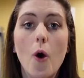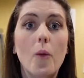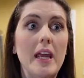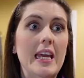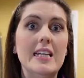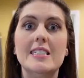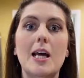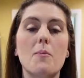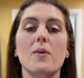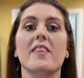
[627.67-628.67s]
We end
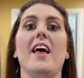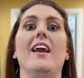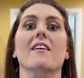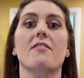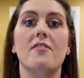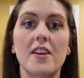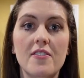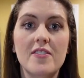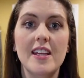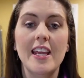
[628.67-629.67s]
up with like
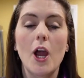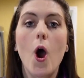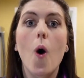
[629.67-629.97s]
50.